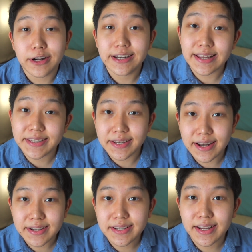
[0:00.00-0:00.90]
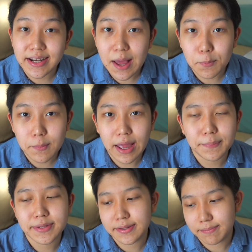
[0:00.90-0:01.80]
an incident in Apple
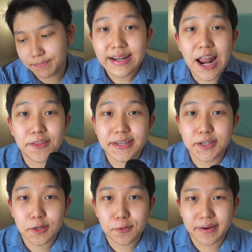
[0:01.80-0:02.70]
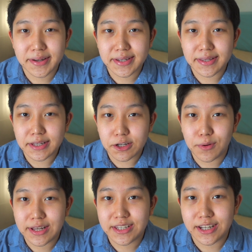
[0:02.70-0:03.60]
Maps. Now, this only works in the
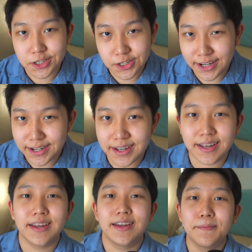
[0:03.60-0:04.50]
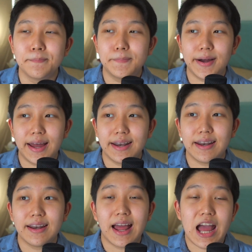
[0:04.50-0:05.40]
US and China, but
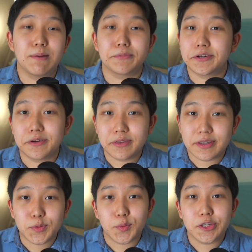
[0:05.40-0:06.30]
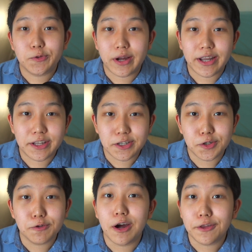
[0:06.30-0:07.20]
I'm sure this will spread
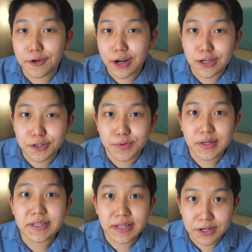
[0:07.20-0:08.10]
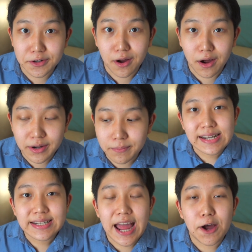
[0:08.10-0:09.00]
to other countries later on.
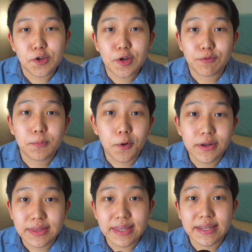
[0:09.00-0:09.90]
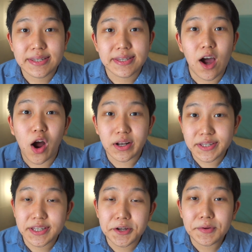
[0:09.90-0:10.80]
Now, you can report this on
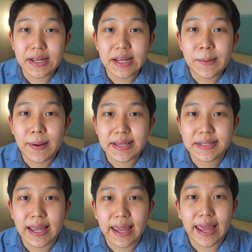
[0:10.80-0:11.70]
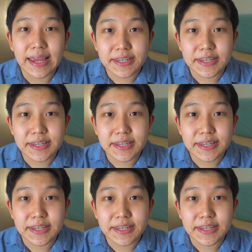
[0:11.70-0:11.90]
Siri by saying, hey,